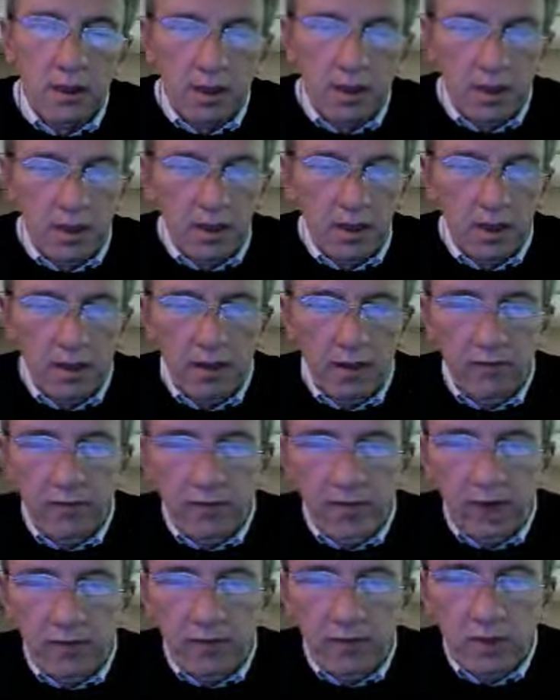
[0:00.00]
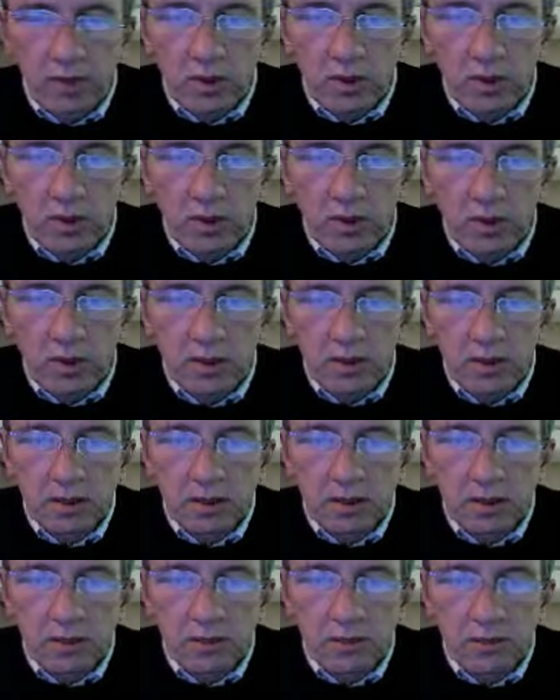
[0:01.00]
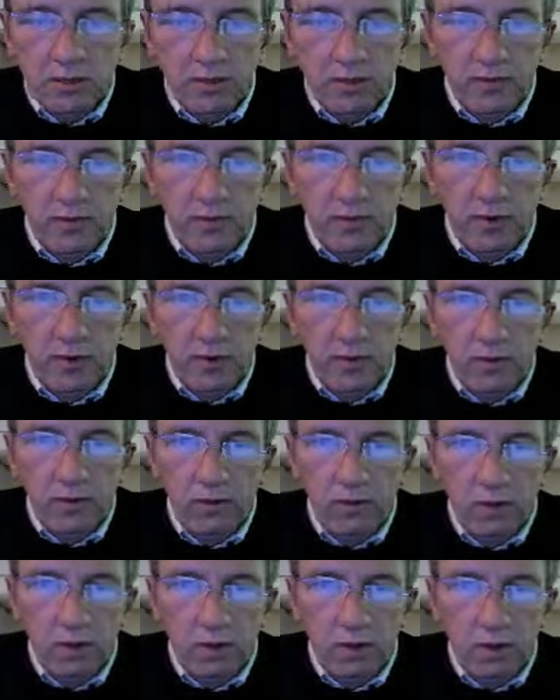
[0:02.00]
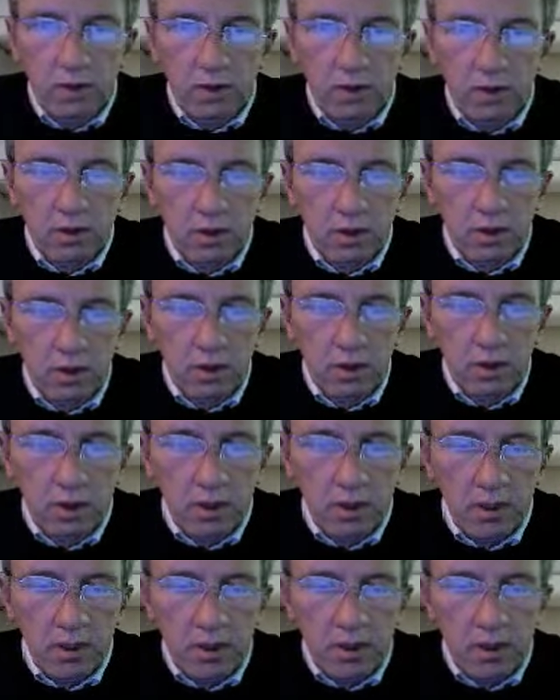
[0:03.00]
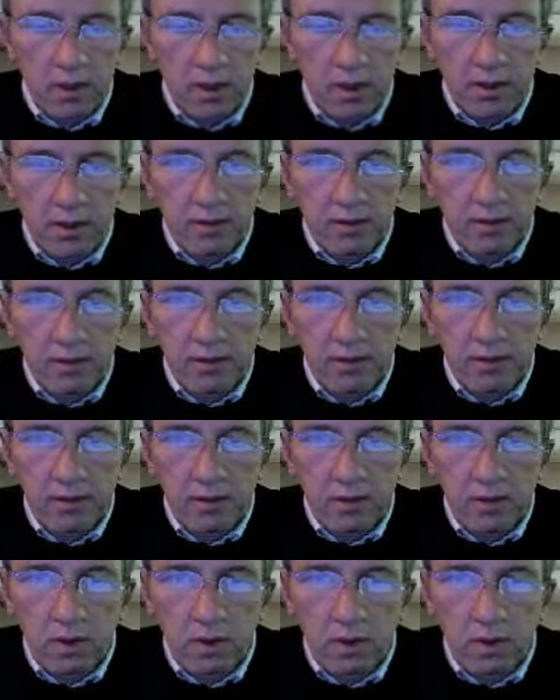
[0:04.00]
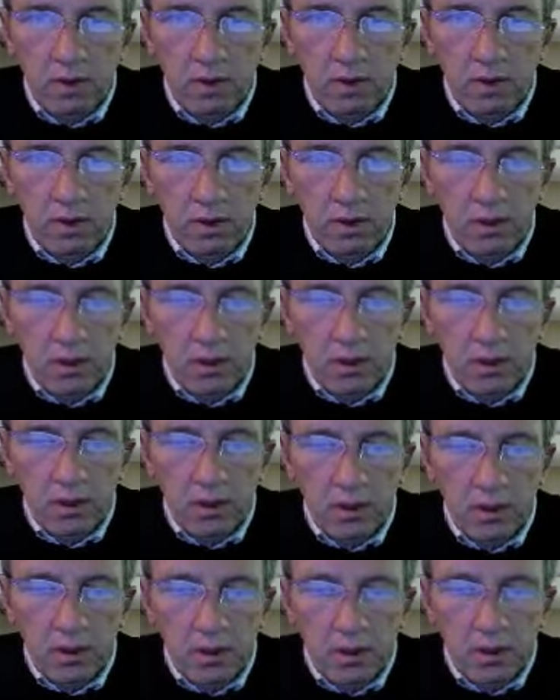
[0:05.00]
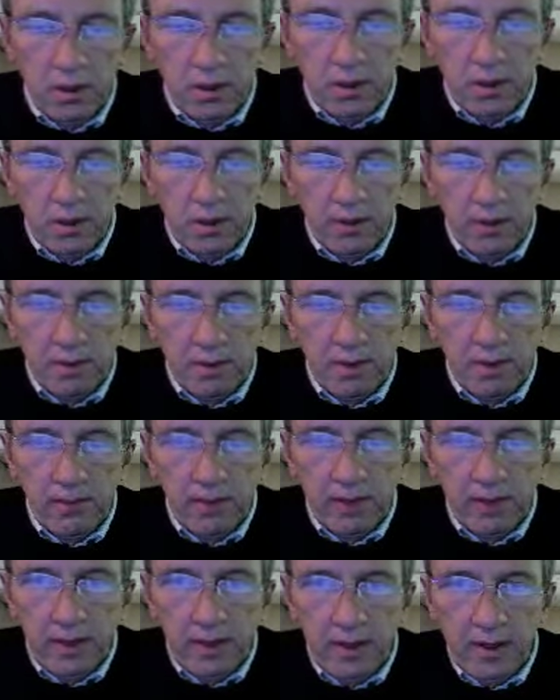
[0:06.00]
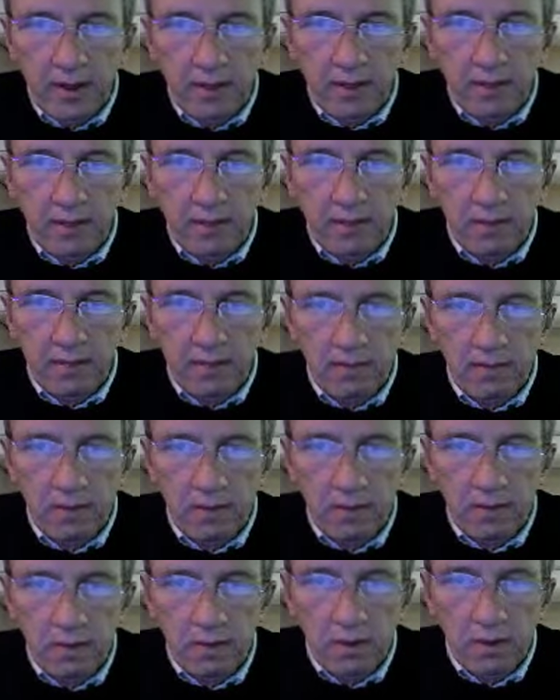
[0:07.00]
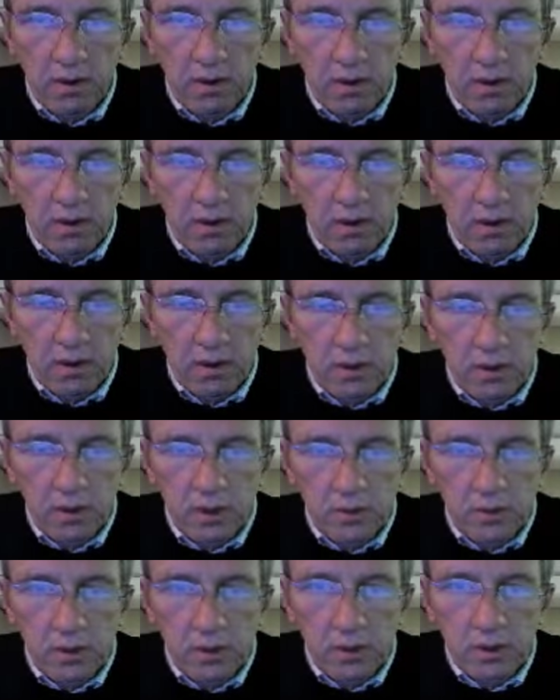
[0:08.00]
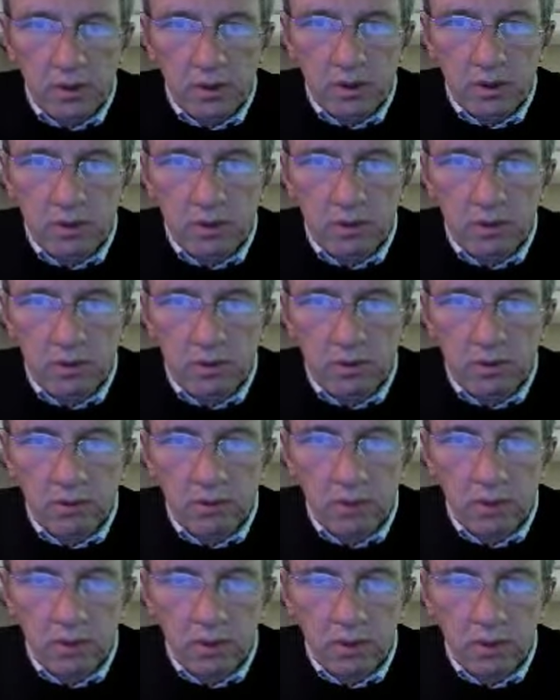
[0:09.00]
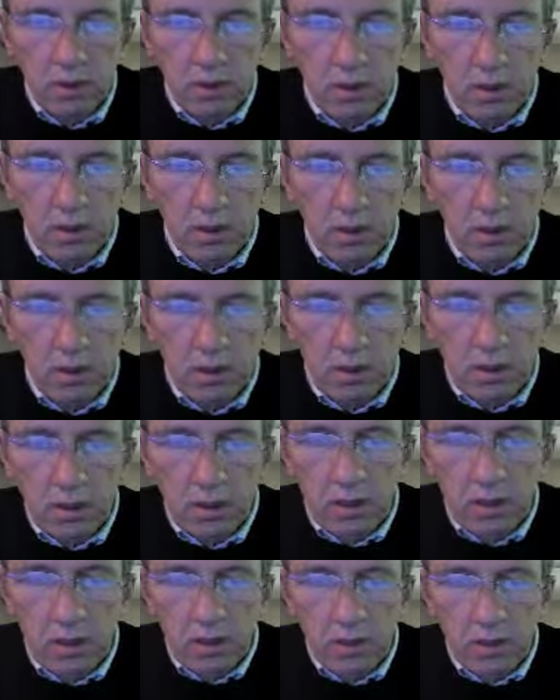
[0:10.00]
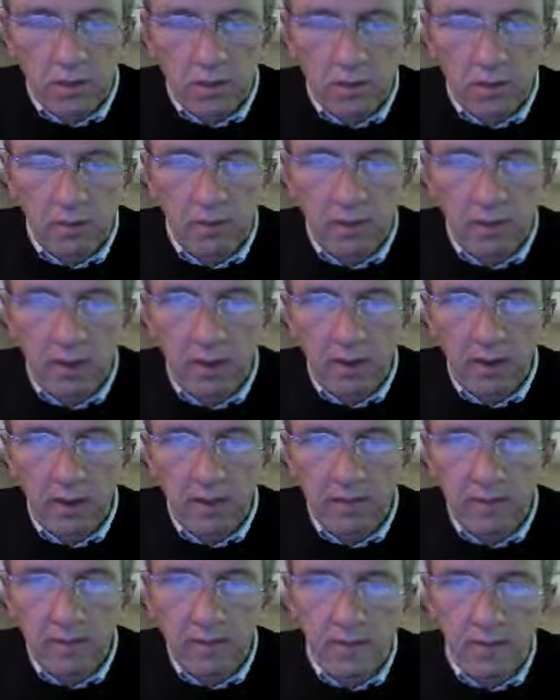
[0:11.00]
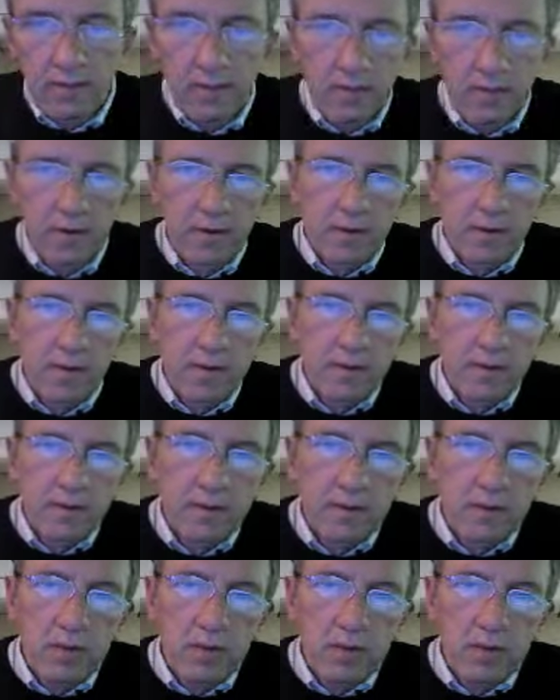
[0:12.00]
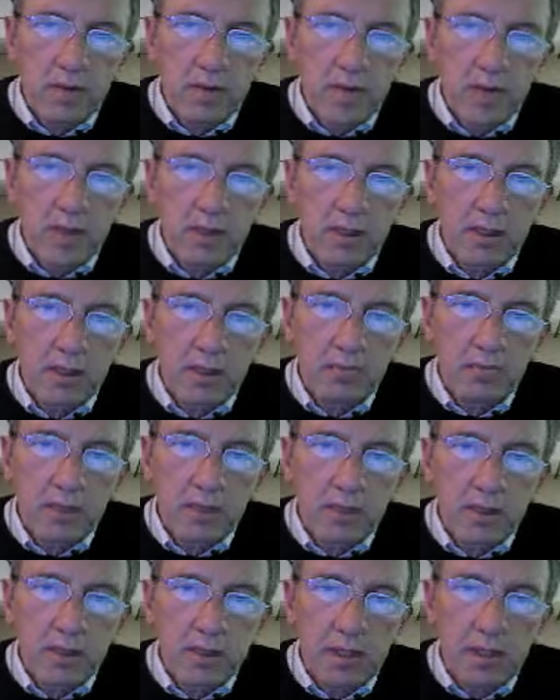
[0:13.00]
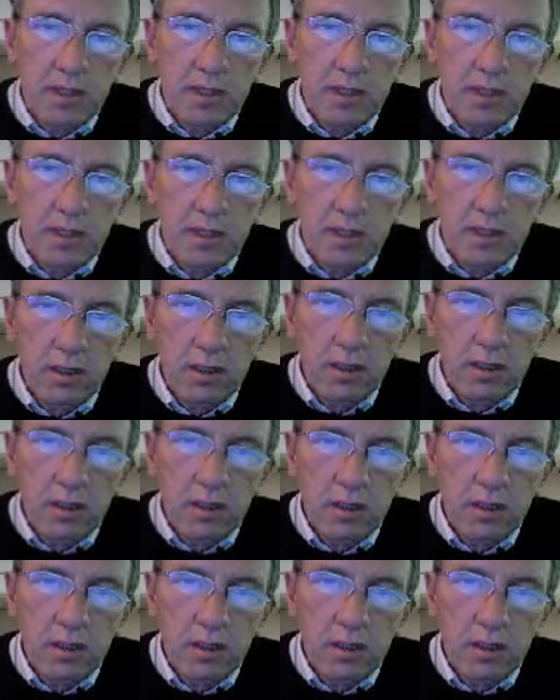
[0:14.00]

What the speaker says: I had 5 more cases, and it was 44, 34, 35, 22, 25. Go back up to Stat again,